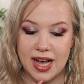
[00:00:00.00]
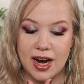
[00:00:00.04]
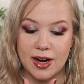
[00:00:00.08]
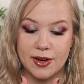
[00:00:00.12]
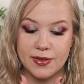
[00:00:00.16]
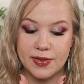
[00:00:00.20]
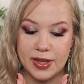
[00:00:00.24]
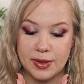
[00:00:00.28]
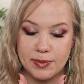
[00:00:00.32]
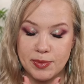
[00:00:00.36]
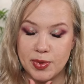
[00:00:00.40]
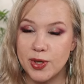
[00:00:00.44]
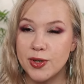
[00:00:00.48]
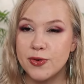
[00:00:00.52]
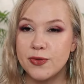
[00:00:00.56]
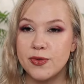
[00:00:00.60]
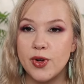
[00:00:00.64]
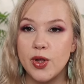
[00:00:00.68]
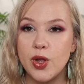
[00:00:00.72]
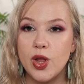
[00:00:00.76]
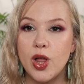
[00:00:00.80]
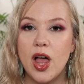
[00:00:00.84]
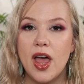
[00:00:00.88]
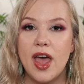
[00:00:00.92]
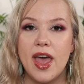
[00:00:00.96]
are they
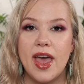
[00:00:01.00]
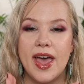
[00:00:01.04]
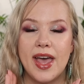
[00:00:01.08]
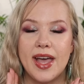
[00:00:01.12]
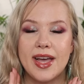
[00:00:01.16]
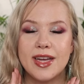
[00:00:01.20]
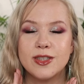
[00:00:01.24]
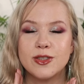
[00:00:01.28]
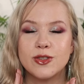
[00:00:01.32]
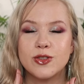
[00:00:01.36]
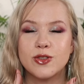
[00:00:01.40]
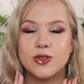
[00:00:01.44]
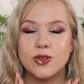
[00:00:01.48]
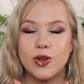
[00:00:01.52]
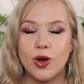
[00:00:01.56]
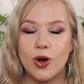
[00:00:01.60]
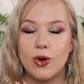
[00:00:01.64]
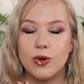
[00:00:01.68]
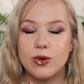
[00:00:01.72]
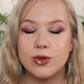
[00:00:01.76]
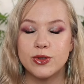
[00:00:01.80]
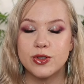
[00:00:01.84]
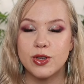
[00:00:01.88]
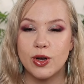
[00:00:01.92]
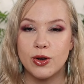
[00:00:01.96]
beautiful and
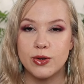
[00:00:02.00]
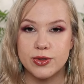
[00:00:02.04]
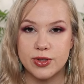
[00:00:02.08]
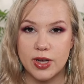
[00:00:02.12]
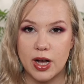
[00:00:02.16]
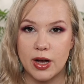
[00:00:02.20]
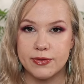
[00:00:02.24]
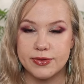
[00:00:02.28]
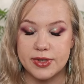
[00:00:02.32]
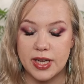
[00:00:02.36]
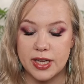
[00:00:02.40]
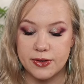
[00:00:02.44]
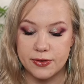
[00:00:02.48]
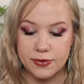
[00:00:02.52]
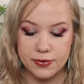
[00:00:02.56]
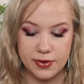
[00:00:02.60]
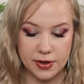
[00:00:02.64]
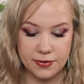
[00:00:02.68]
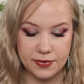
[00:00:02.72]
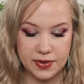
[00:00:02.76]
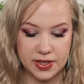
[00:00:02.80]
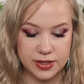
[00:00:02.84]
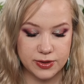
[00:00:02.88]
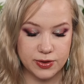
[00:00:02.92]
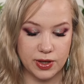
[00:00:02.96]
so soft and
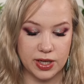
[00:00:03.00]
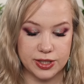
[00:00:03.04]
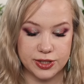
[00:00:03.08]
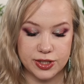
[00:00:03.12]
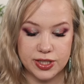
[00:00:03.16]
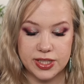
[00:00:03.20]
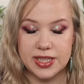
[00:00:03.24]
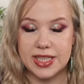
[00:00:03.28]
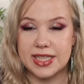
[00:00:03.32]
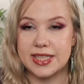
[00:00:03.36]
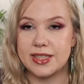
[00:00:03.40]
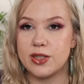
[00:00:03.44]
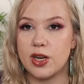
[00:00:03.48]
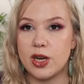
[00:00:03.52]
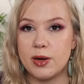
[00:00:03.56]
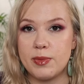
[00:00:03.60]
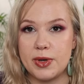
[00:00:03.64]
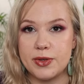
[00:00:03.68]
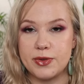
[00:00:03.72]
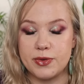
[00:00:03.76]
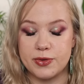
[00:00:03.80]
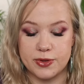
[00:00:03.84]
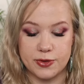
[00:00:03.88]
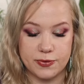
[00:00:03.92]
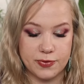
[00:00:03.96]
fluffy. So actually, let's talk
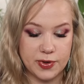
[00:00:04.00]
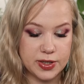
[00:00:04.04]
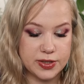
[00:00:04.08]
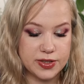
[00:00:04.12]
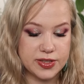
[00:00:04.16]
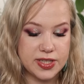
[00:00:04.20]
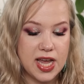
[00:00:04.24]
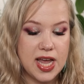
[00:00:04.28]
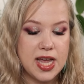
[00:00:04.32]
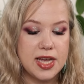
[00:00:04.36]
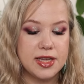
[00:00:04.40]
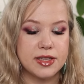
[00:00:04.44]
about this first.